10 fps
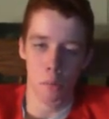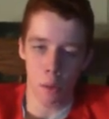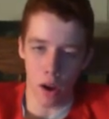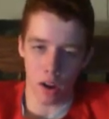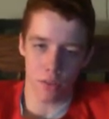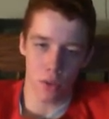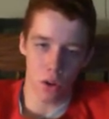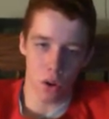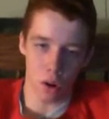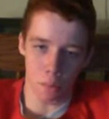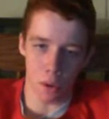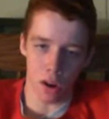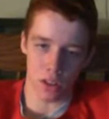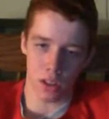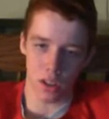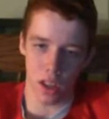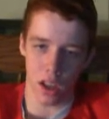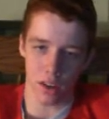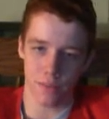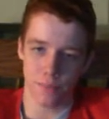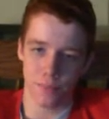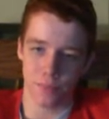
but if you go to Boston, then